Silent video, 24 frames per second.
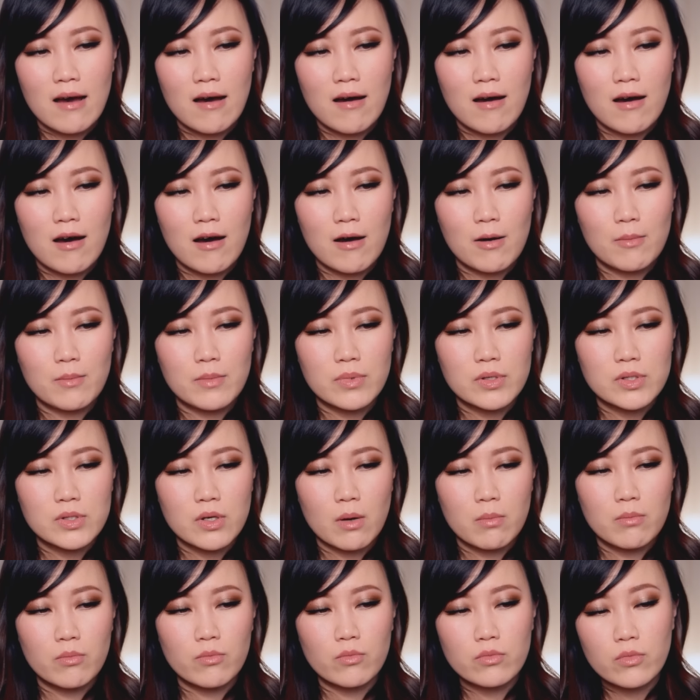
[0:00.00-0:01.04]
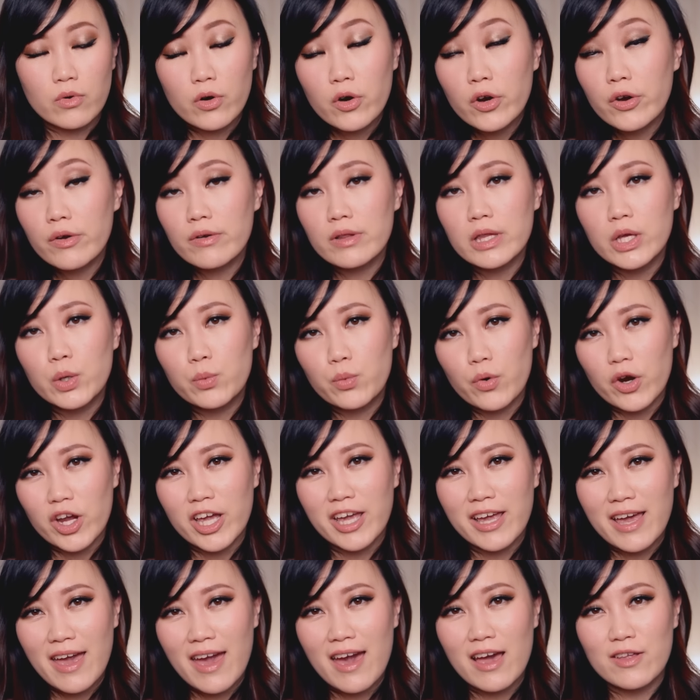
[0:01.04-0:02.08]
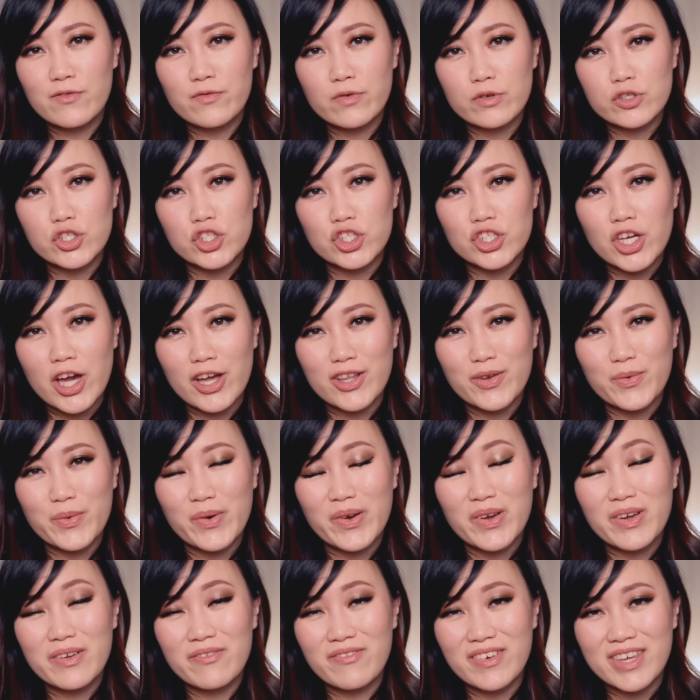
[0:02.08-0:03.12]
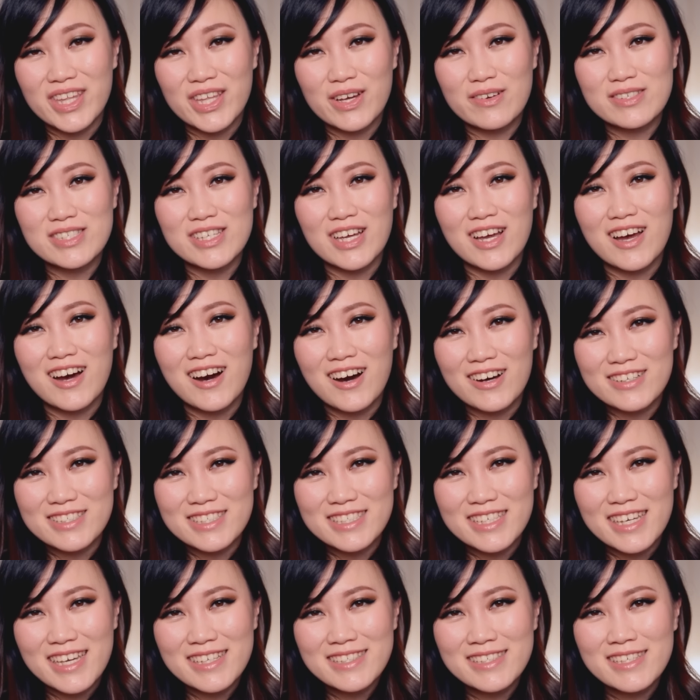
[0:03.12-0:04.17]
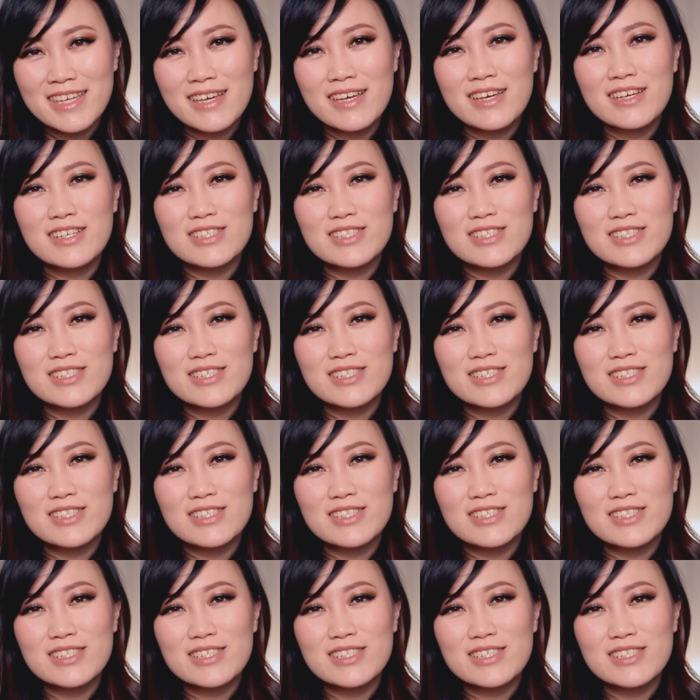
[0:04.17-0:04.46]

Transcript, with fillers: Um, so I'm currently working ahead for January videos and content.